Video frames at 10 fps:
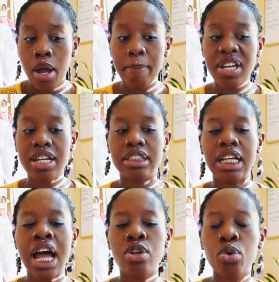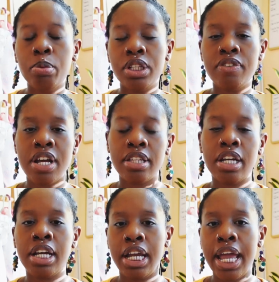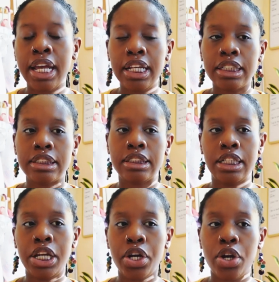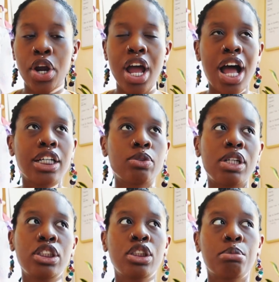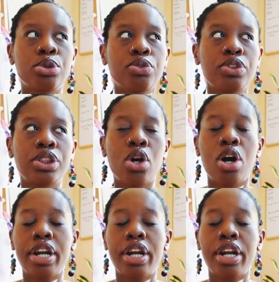because I do believe that the aliens is here. I was watching a movie on